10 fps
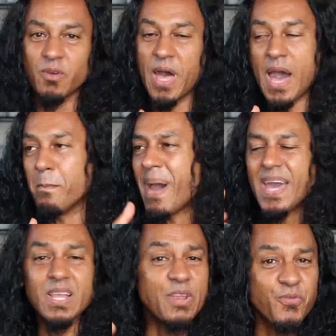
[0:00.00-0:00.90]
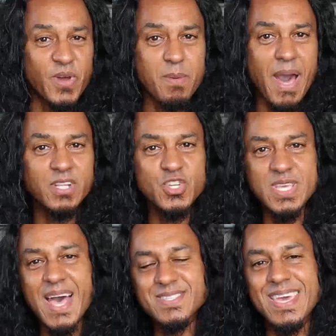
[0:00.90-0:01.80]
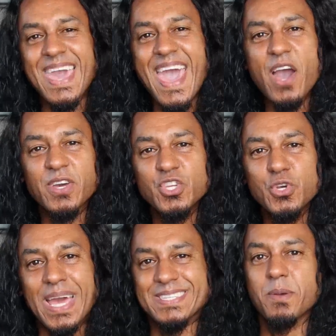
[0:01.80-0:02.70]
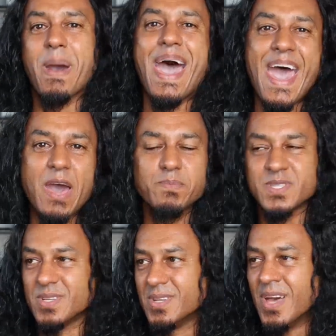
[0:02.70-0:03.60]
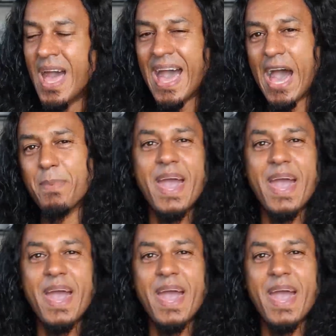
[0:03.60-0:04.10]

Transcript: uh, male and female, just asking how can you get some abs and um,